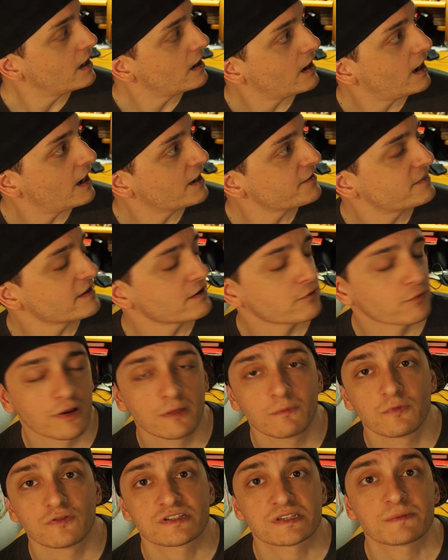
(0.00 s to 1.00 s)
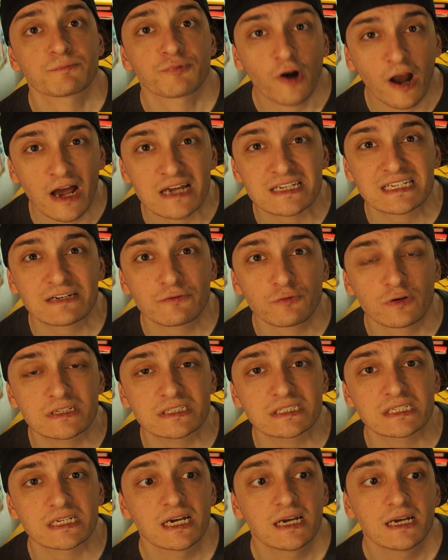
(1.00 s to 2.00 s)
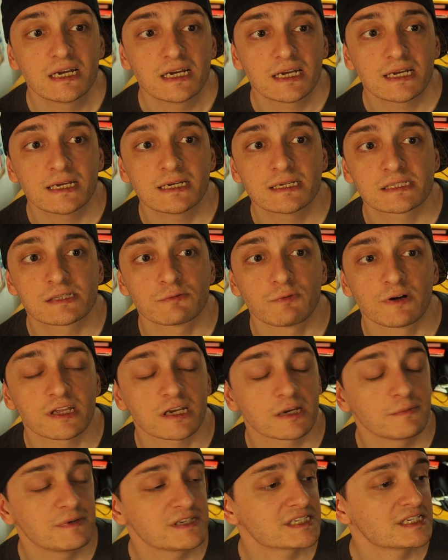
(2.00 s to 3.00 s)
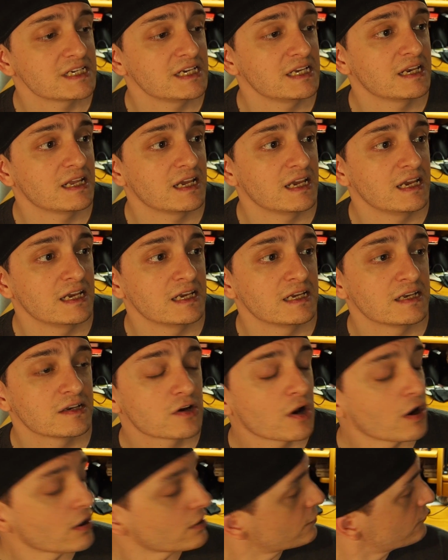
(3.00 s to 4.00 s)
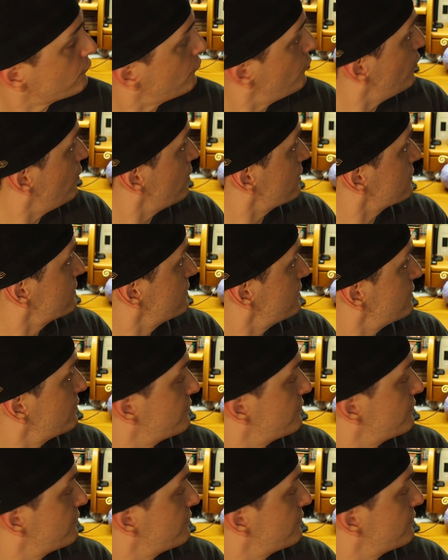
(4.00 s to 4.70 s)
I think one of the most surprising ones is the one that can be seen in Color Walk